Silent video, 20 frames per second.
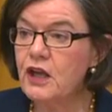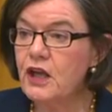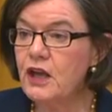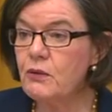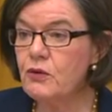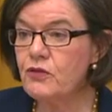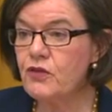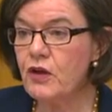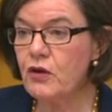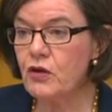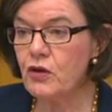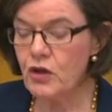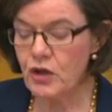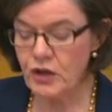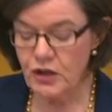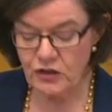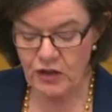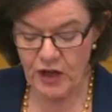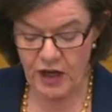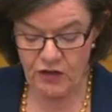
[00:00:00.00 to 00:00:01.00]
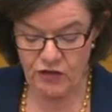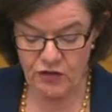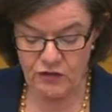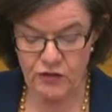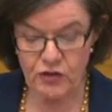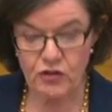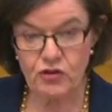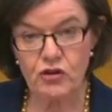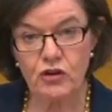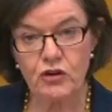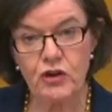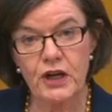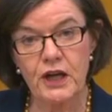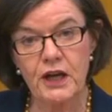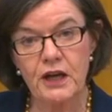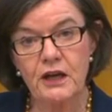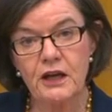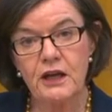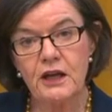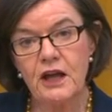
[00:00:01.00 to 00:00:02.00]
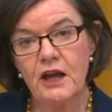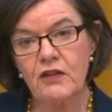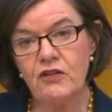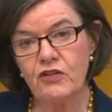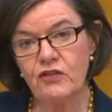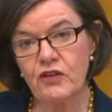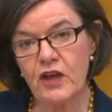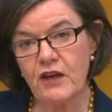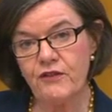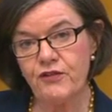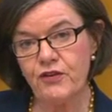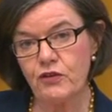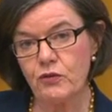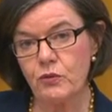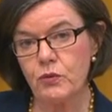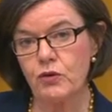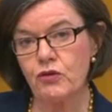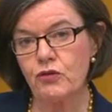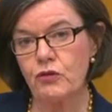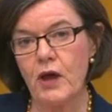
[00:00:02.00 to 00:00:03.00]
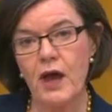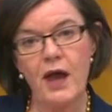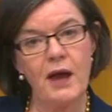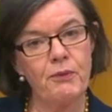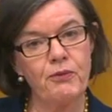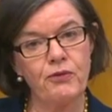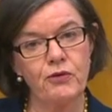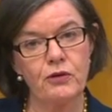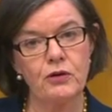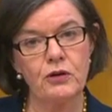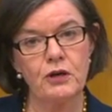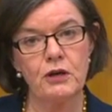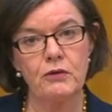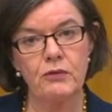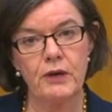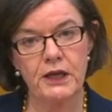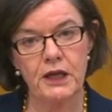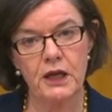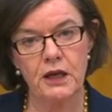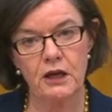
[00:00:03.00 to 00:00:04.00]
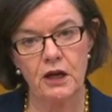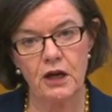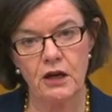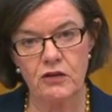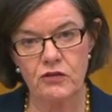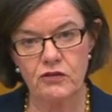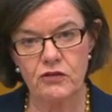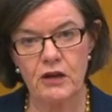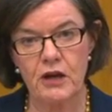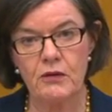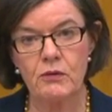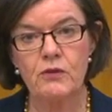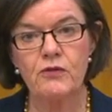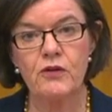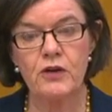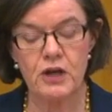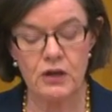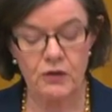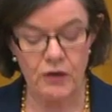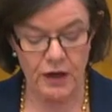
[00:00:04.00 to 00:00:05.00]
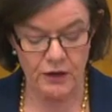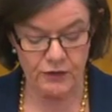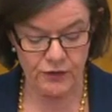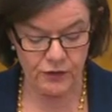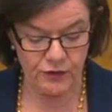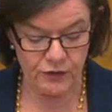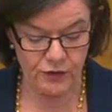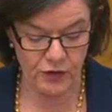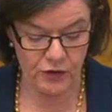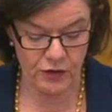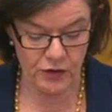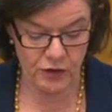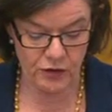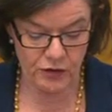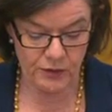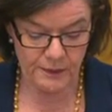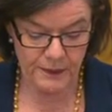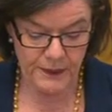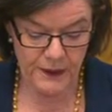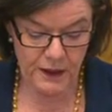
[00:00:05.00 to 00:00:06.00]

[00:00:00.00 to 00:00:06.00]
It was their early days in Victoria, and this effort was absolutely recognised, and we're very grateful for it.